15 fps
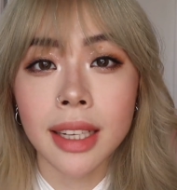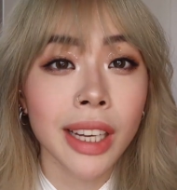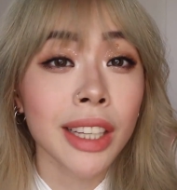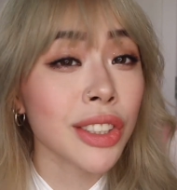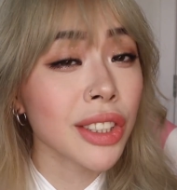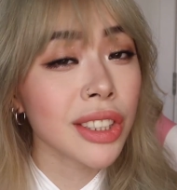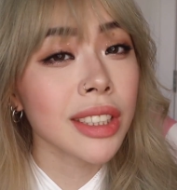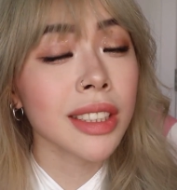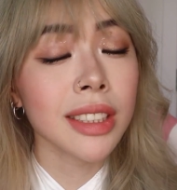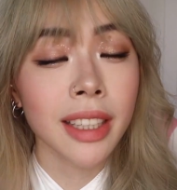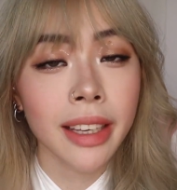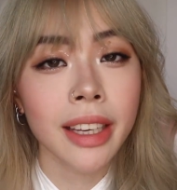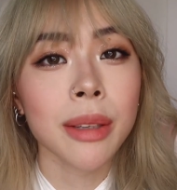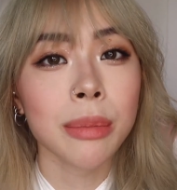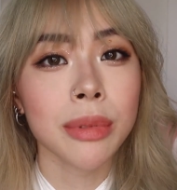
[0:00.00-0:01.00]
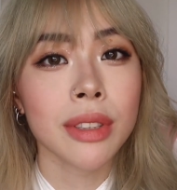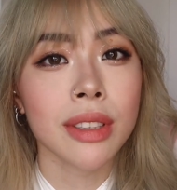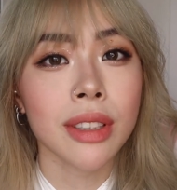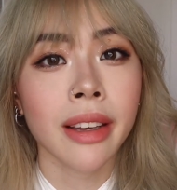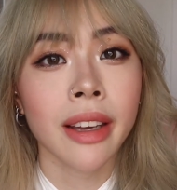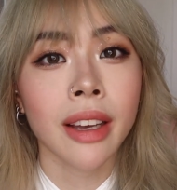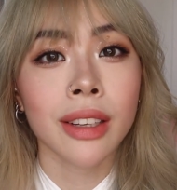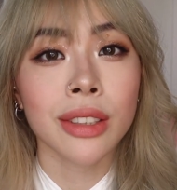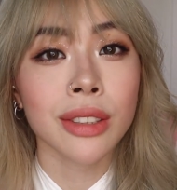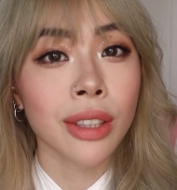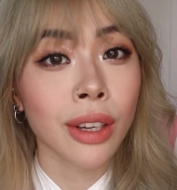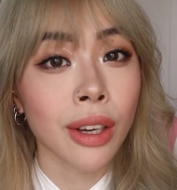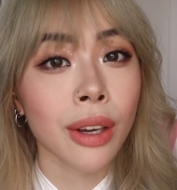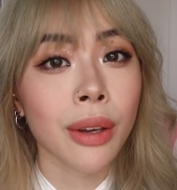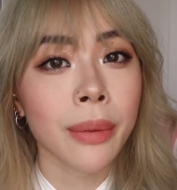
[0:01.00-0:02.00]
and just tips
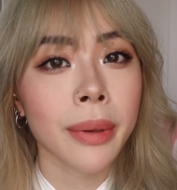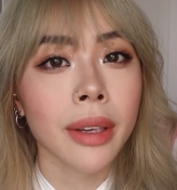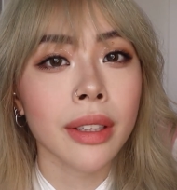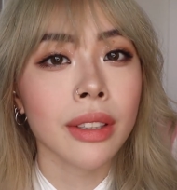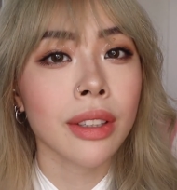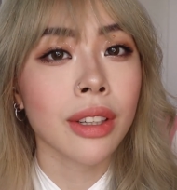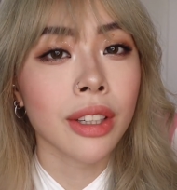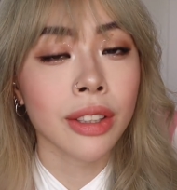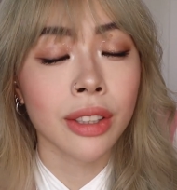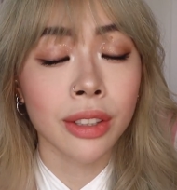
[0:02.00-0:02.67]
so you